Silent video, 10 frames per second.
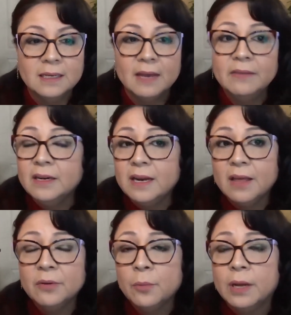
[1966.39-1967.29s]
And then
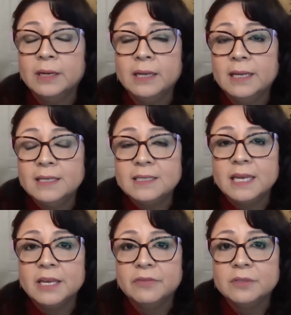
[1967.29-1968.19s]
another one is
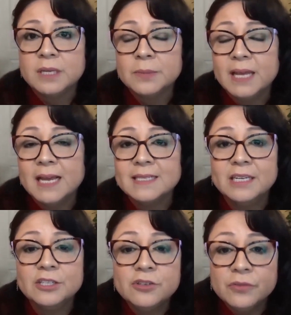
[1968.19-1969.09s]
if somebody has an
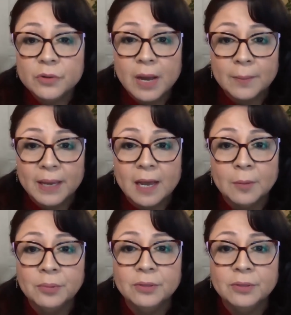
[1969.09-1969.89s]
interview coming up.